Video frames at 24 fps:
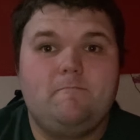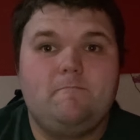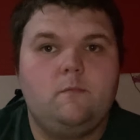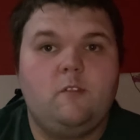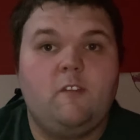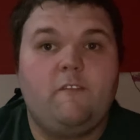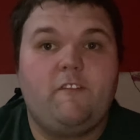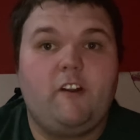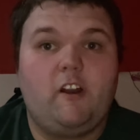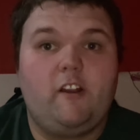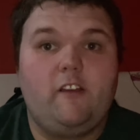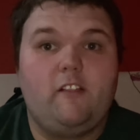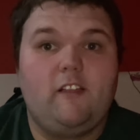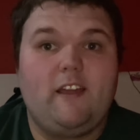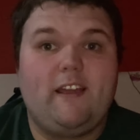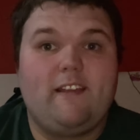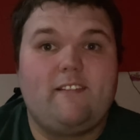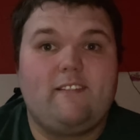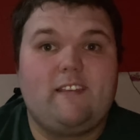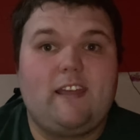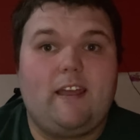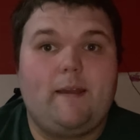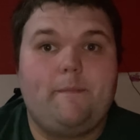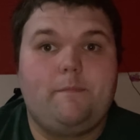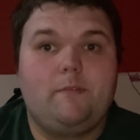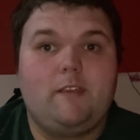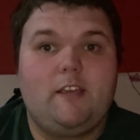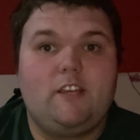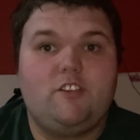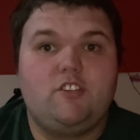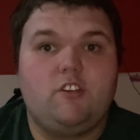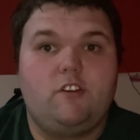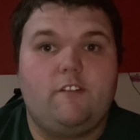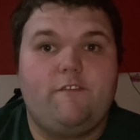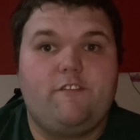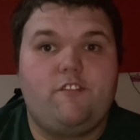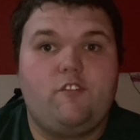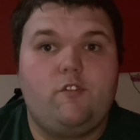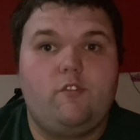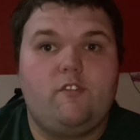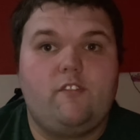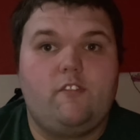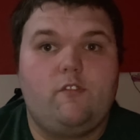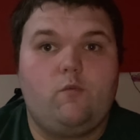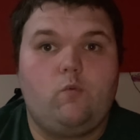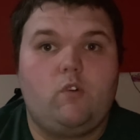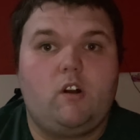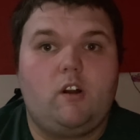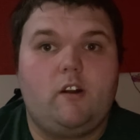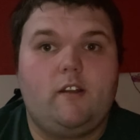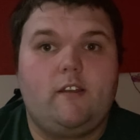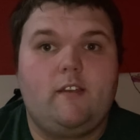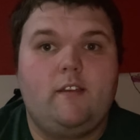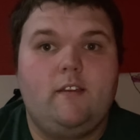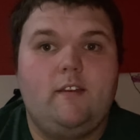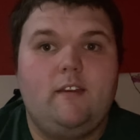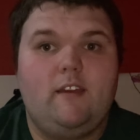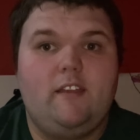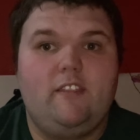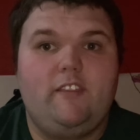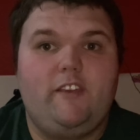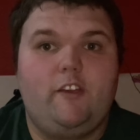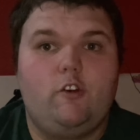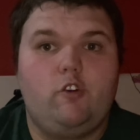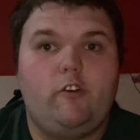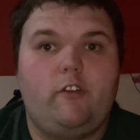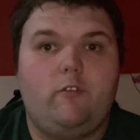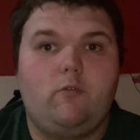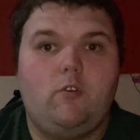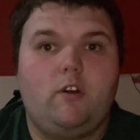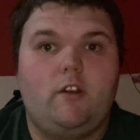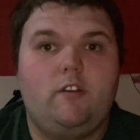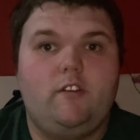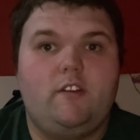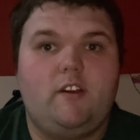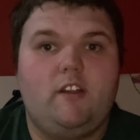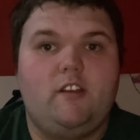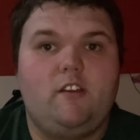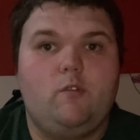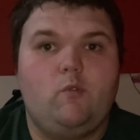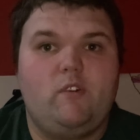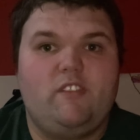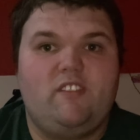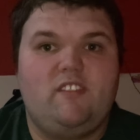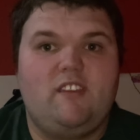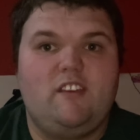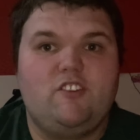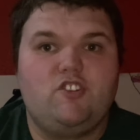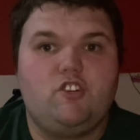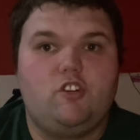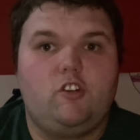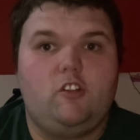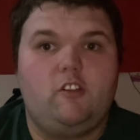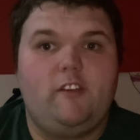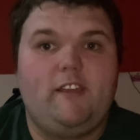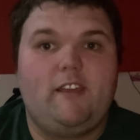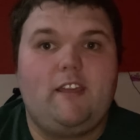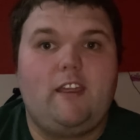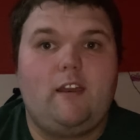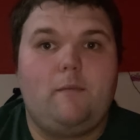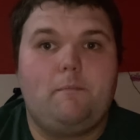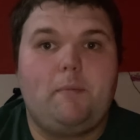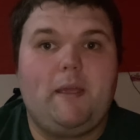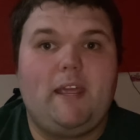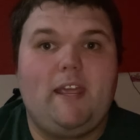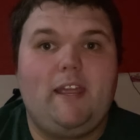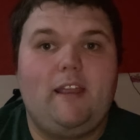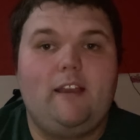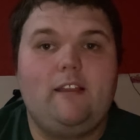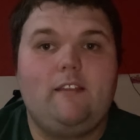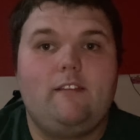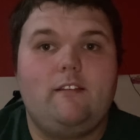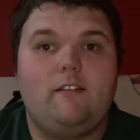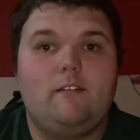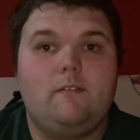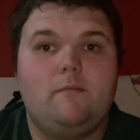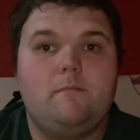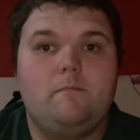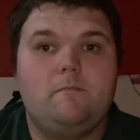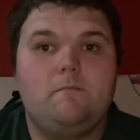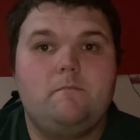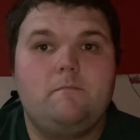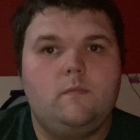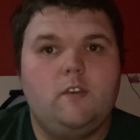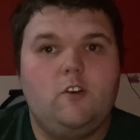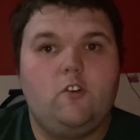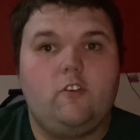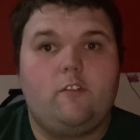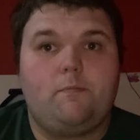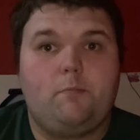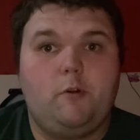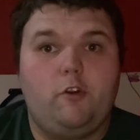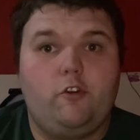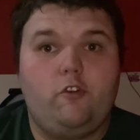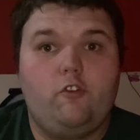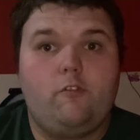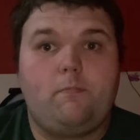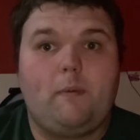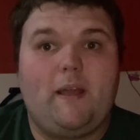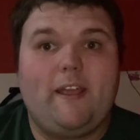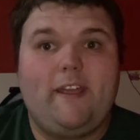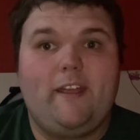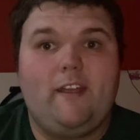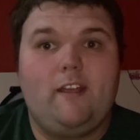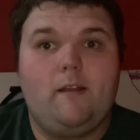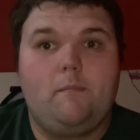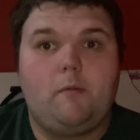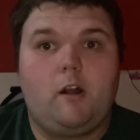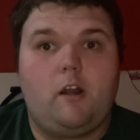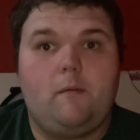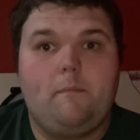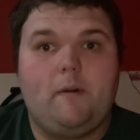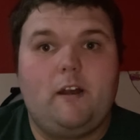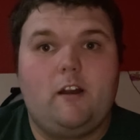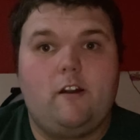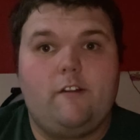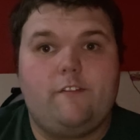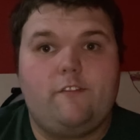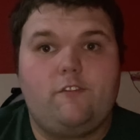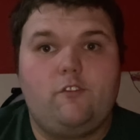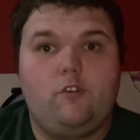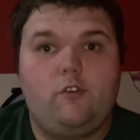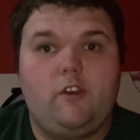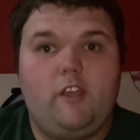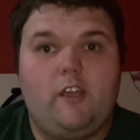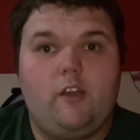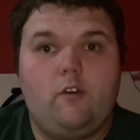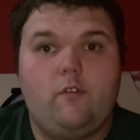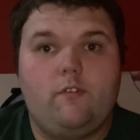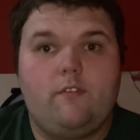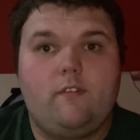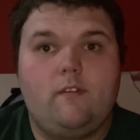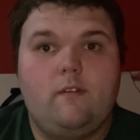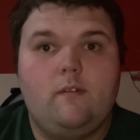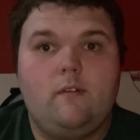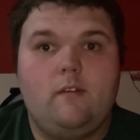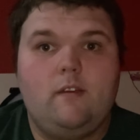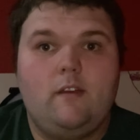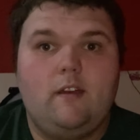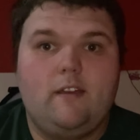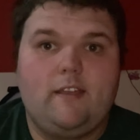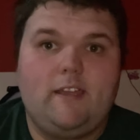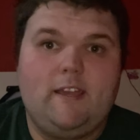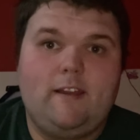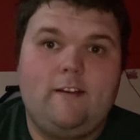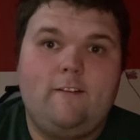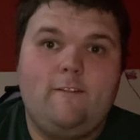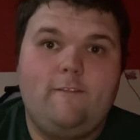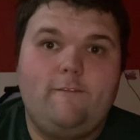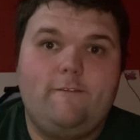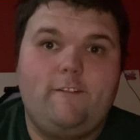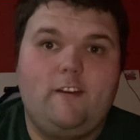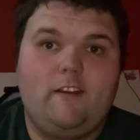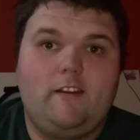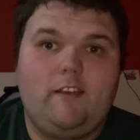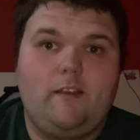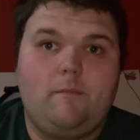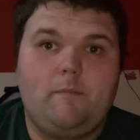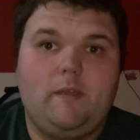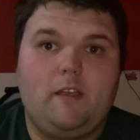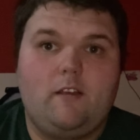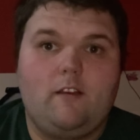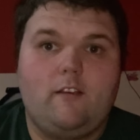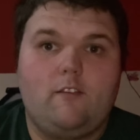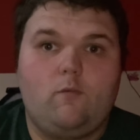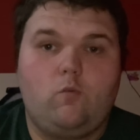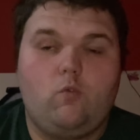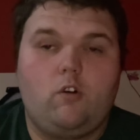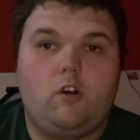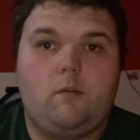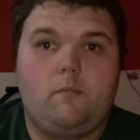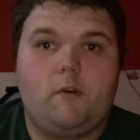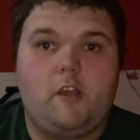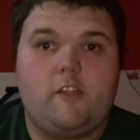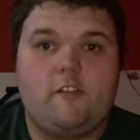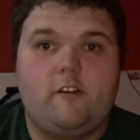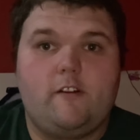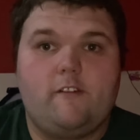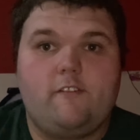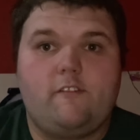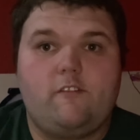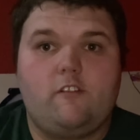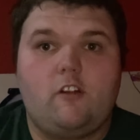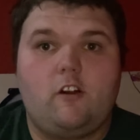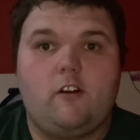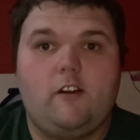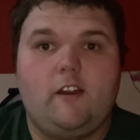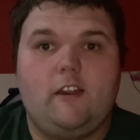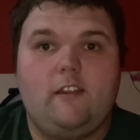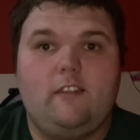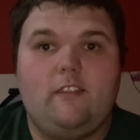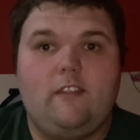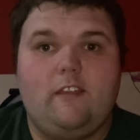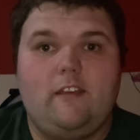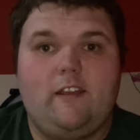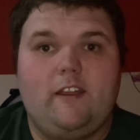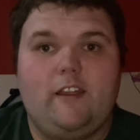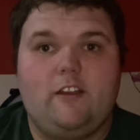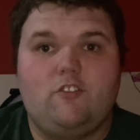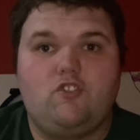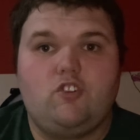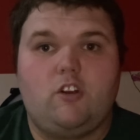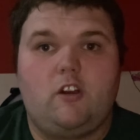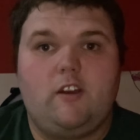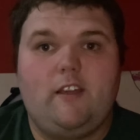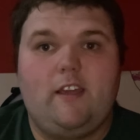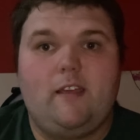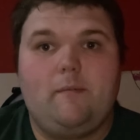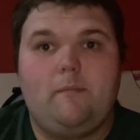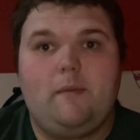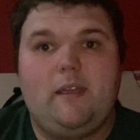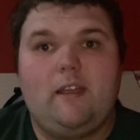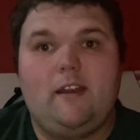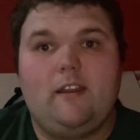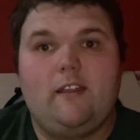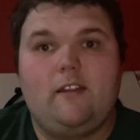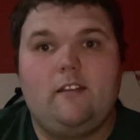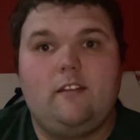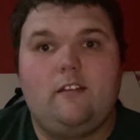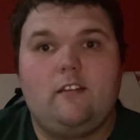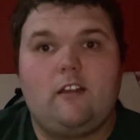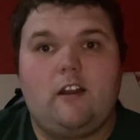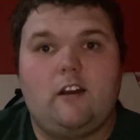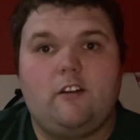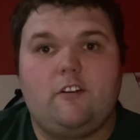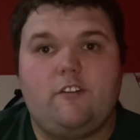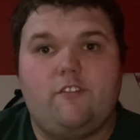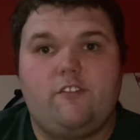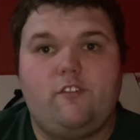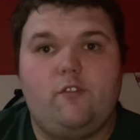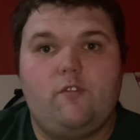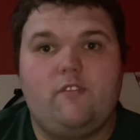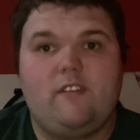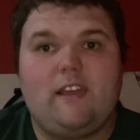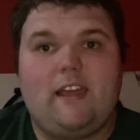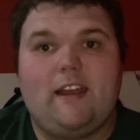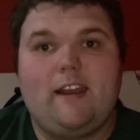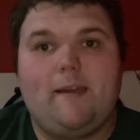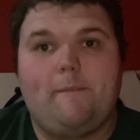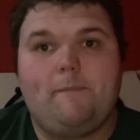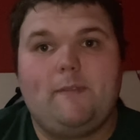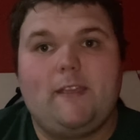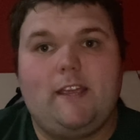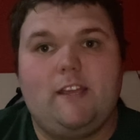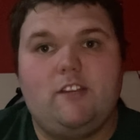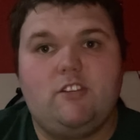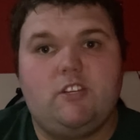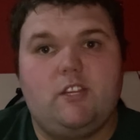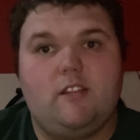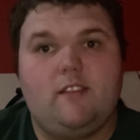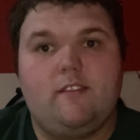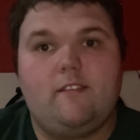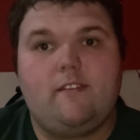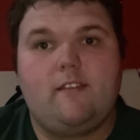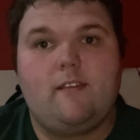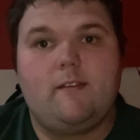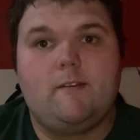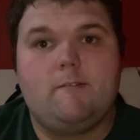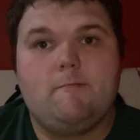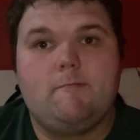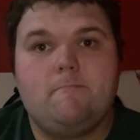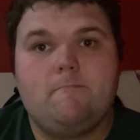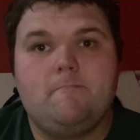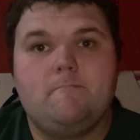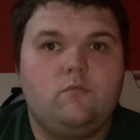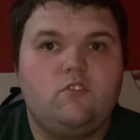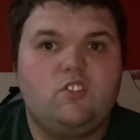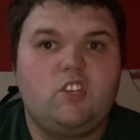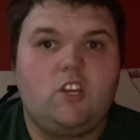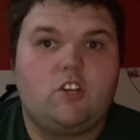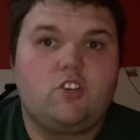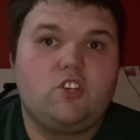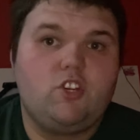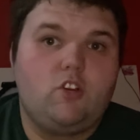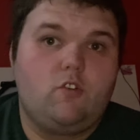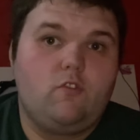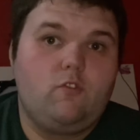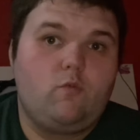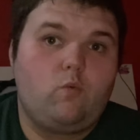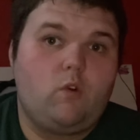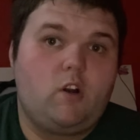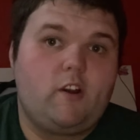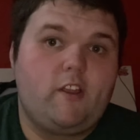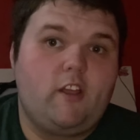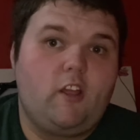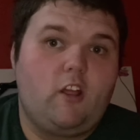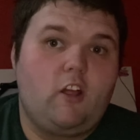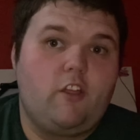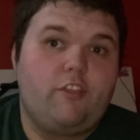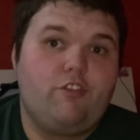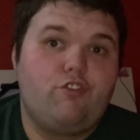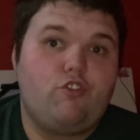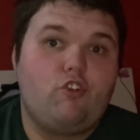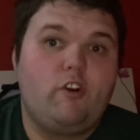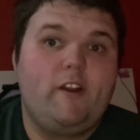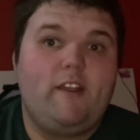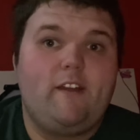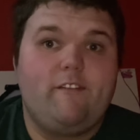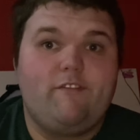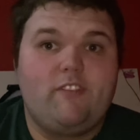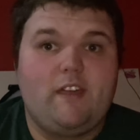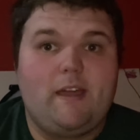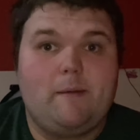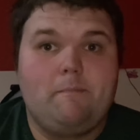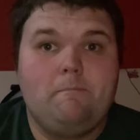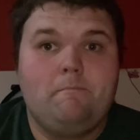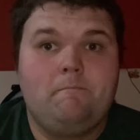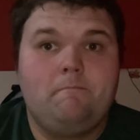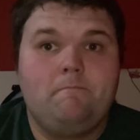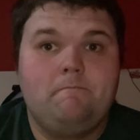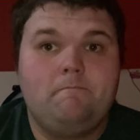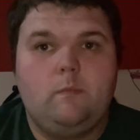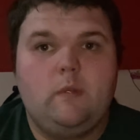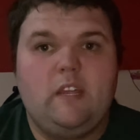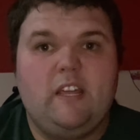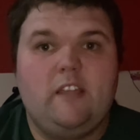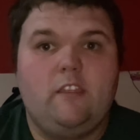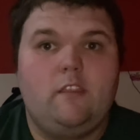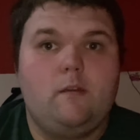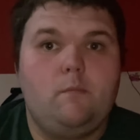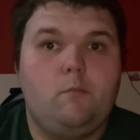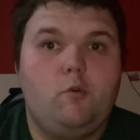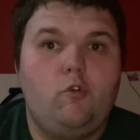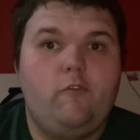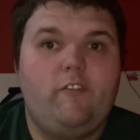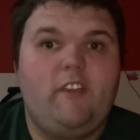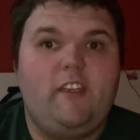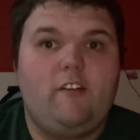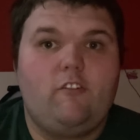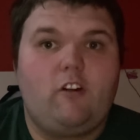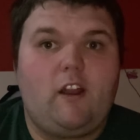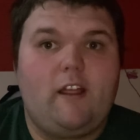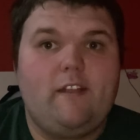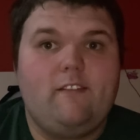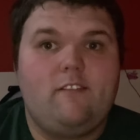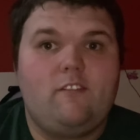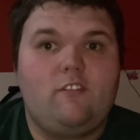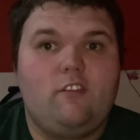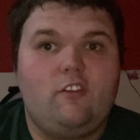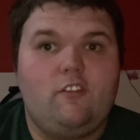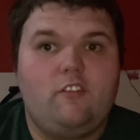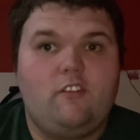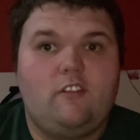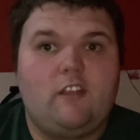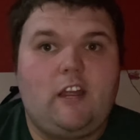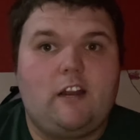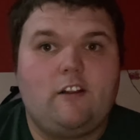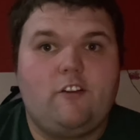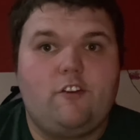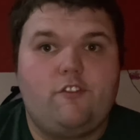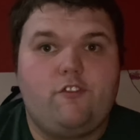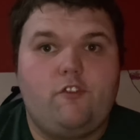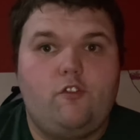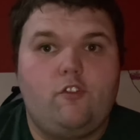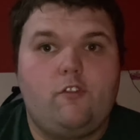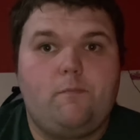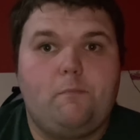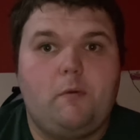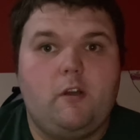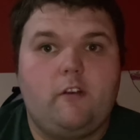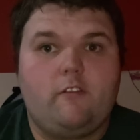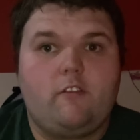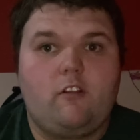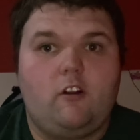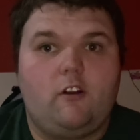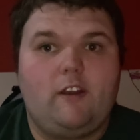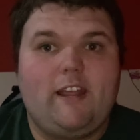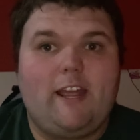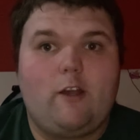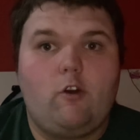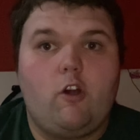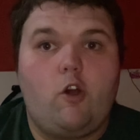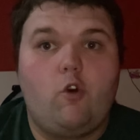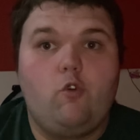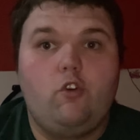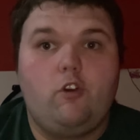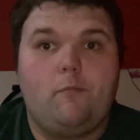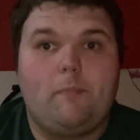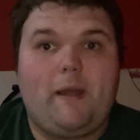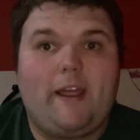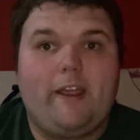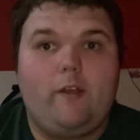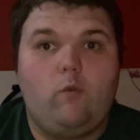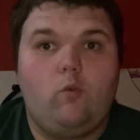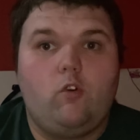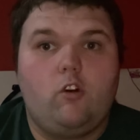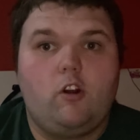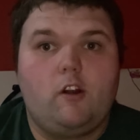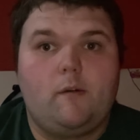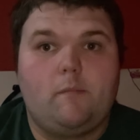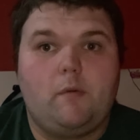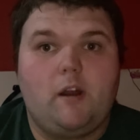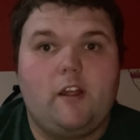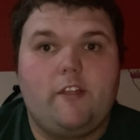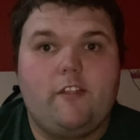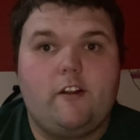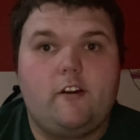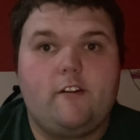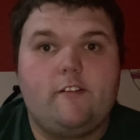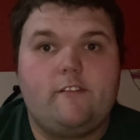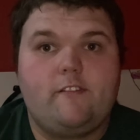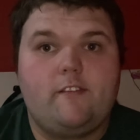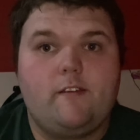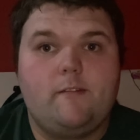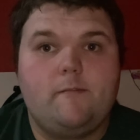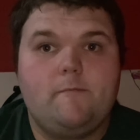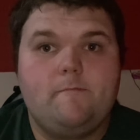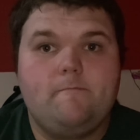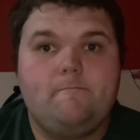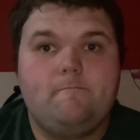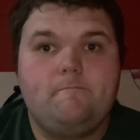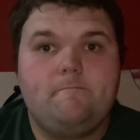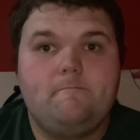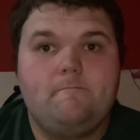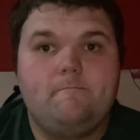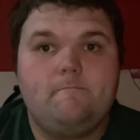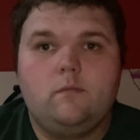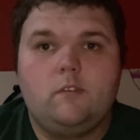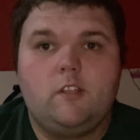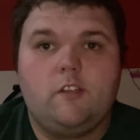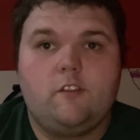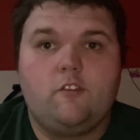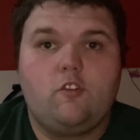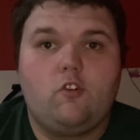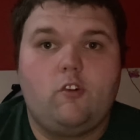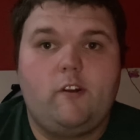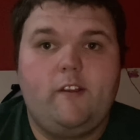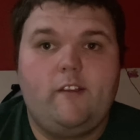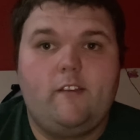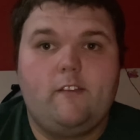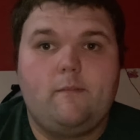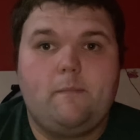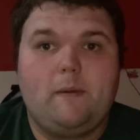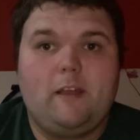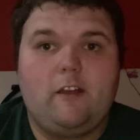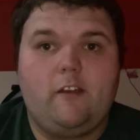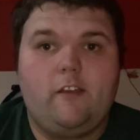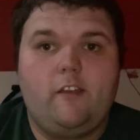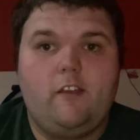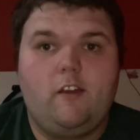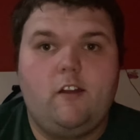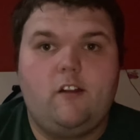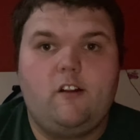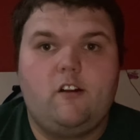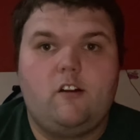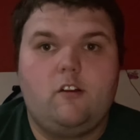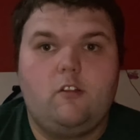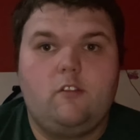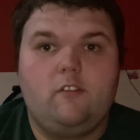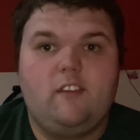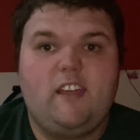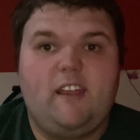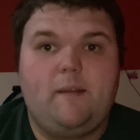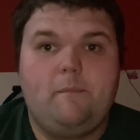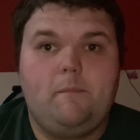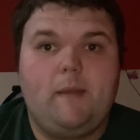The very last adaptation of Seuss's work, and the only one done with digital ink and paint. It was produced by Hanna-Barbera Studios Again, fitting because Warner Brothers started the hand-drawn animated Dr. Seuss adaptations. Chuck Jones working on three of them, and the movie rights to the Dr. Seuss books are now owned by Warner Brothers. The story is about a young girl named